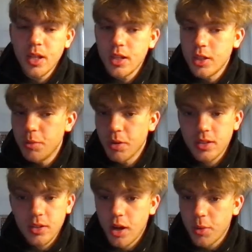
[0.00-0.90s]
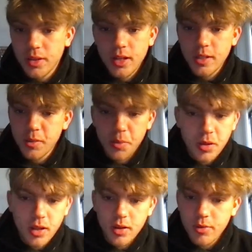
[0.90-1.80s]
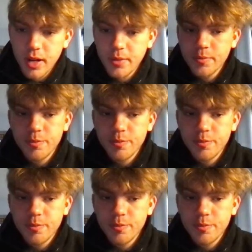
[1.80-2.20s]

You booked a call with us, blah, blah, right?